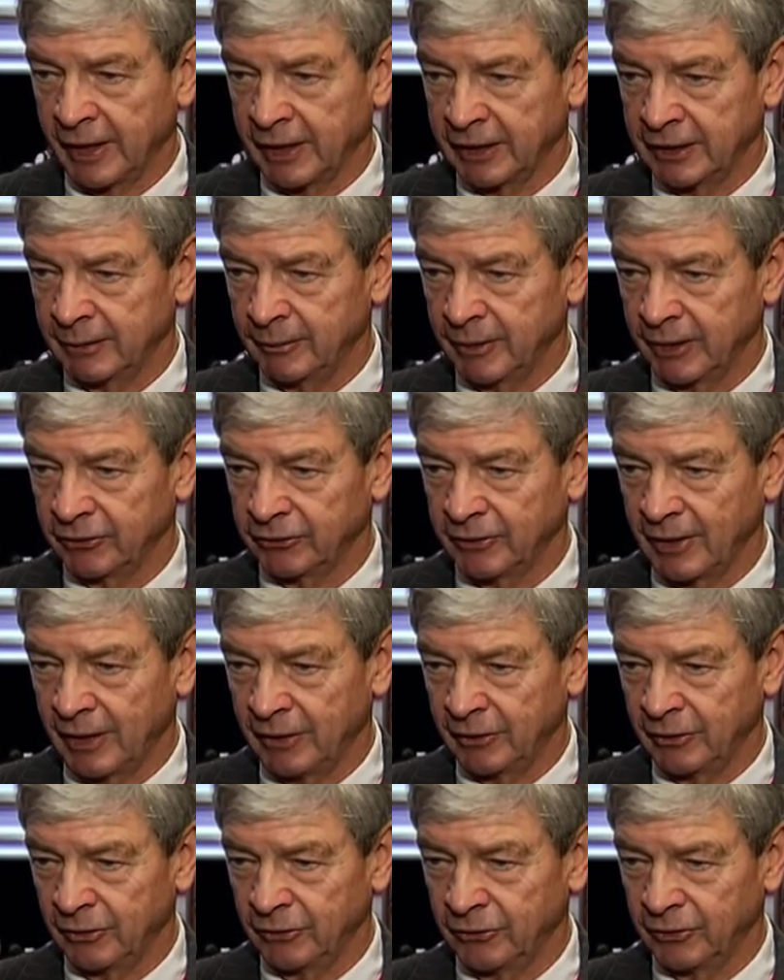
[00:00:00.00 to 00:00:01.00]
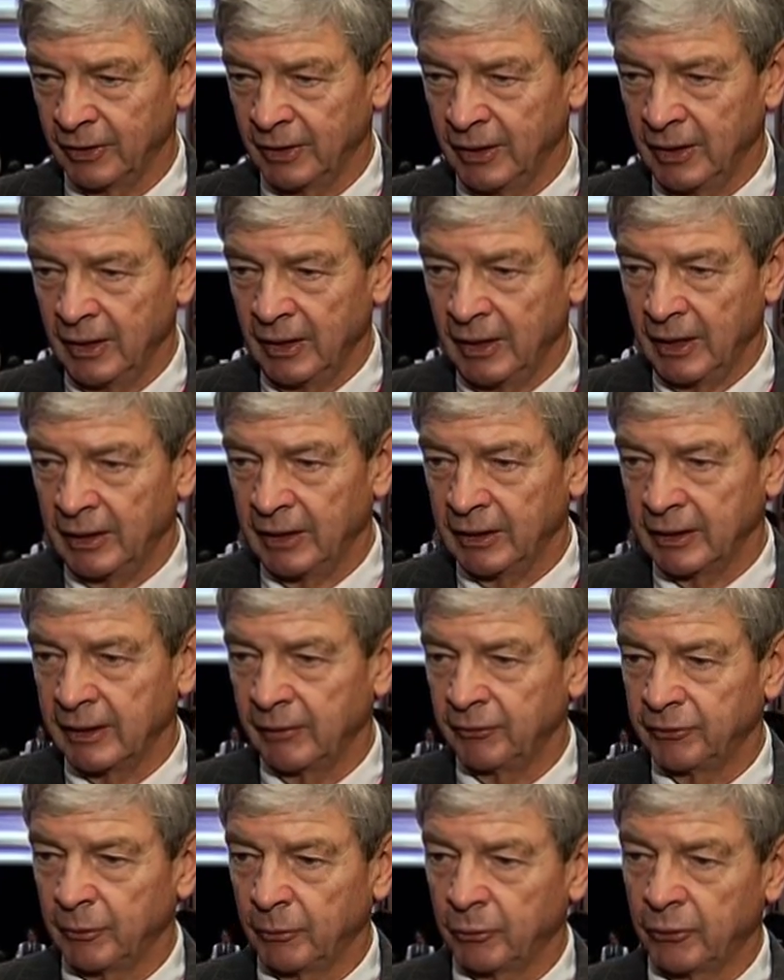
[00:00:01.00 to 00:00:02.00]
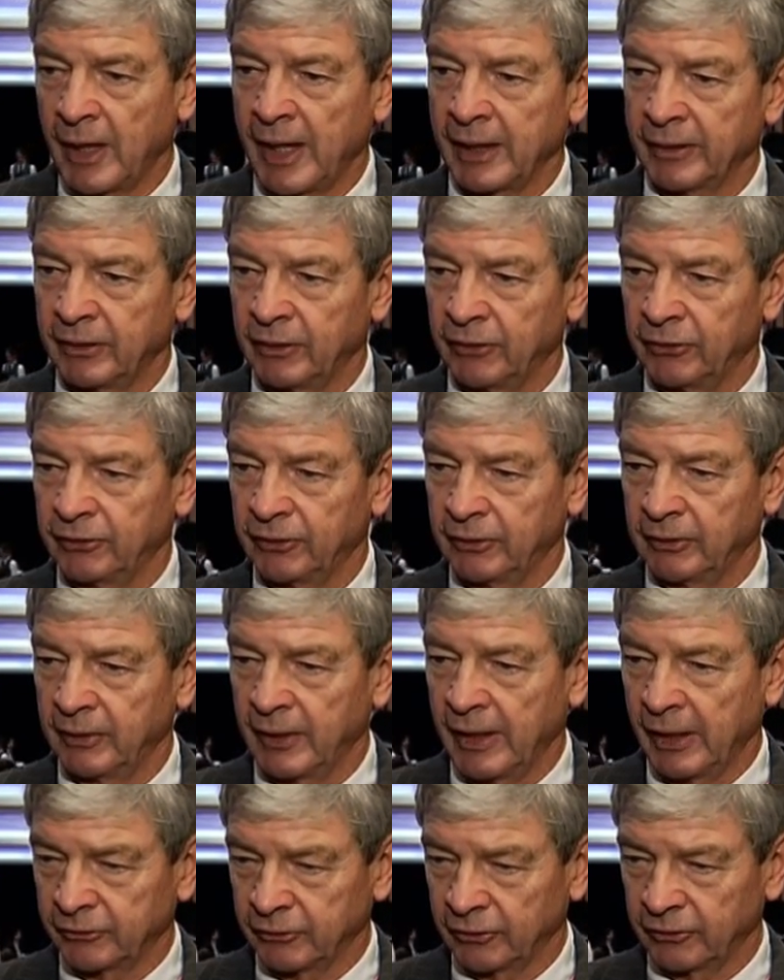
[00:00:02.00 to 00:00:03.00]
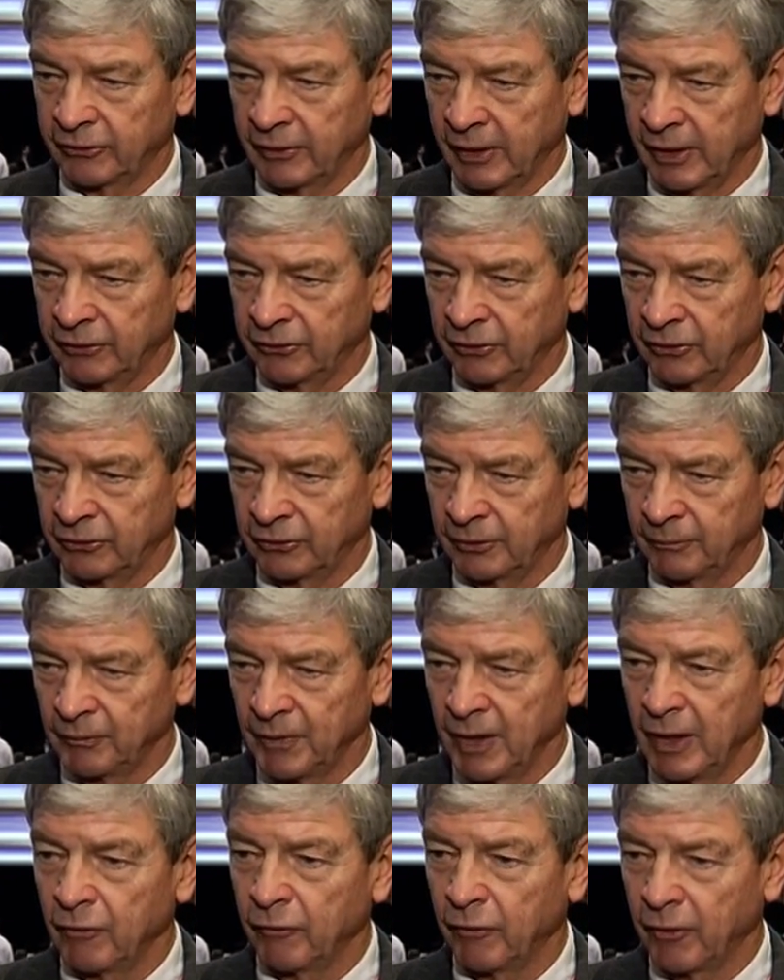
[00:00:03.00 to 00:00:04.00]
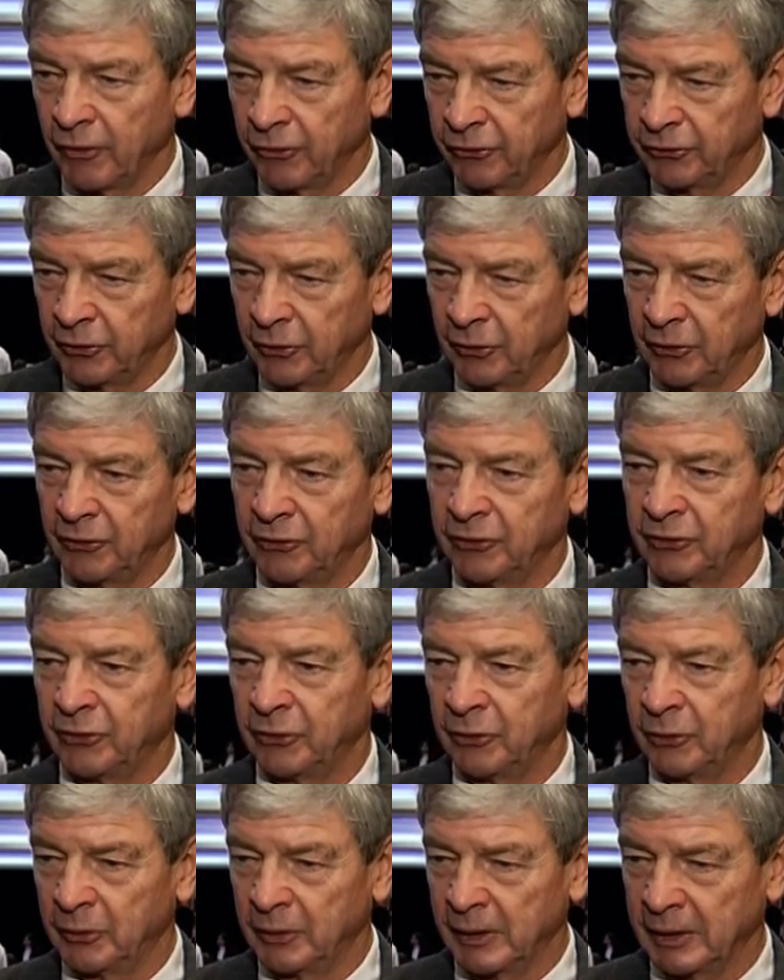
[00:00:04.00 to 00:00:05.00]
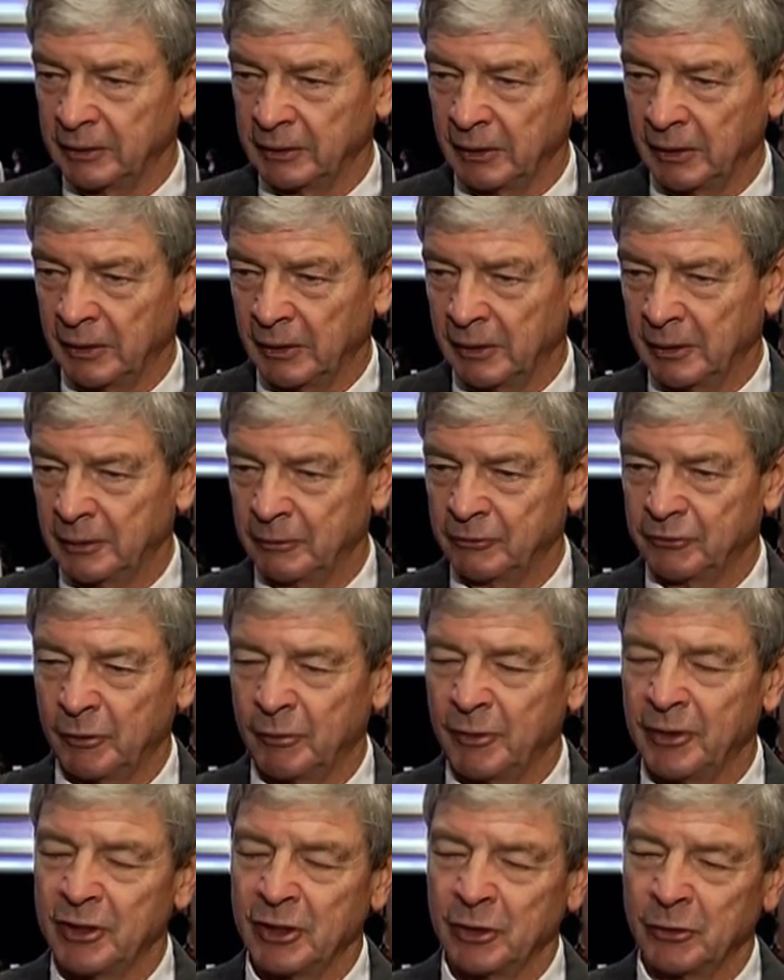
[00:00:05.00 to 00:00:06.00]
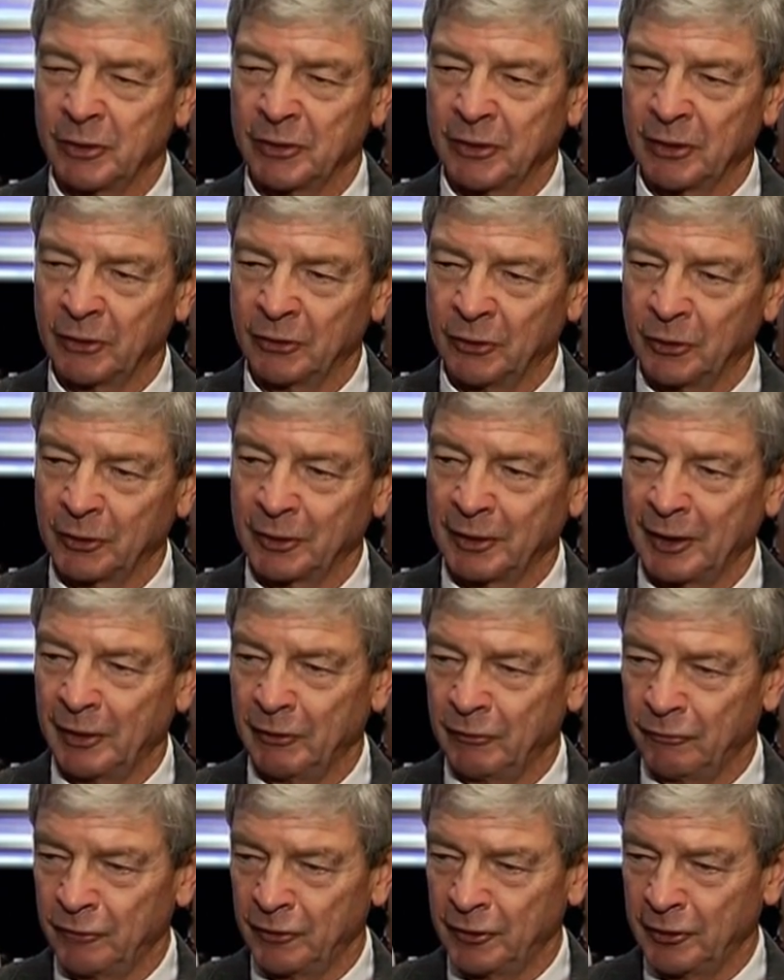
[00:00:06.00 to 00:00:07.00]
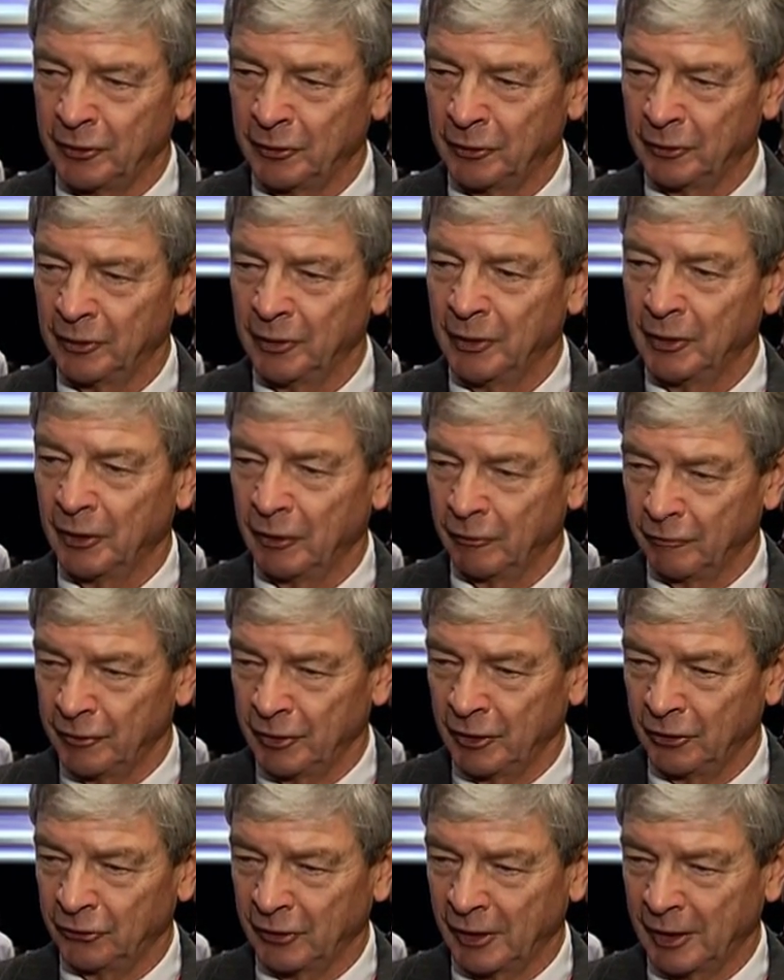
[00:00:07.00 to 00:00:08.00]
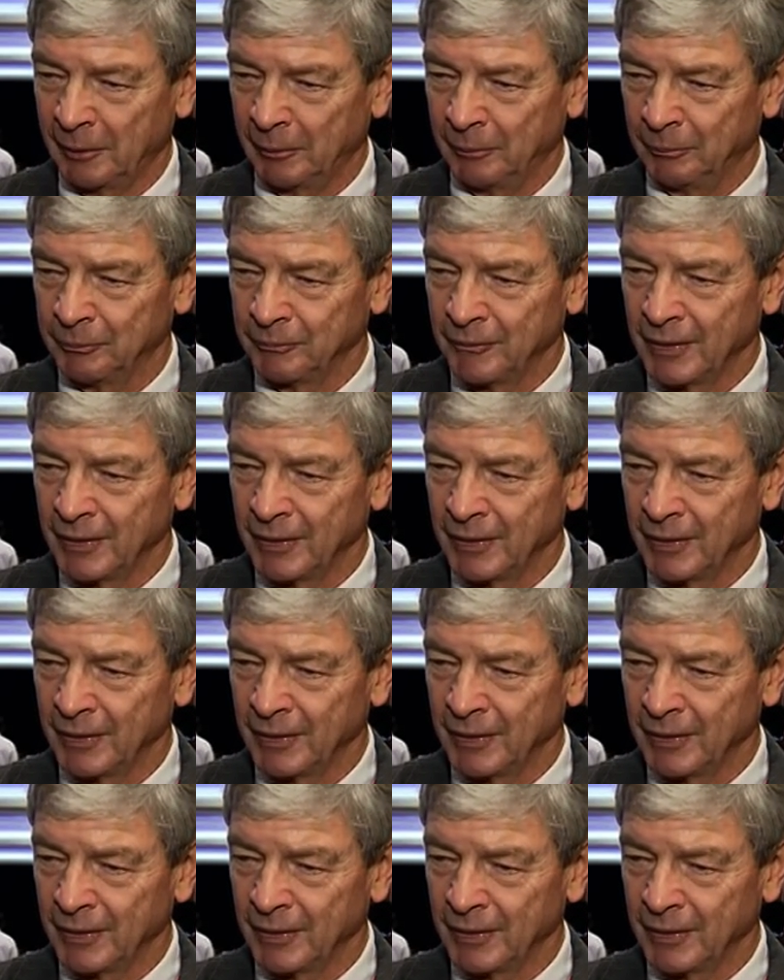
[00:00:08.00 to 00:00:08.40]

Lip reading: academic standards, and it gives some practice exercises for the students to get familiar with the look and feel of the exam.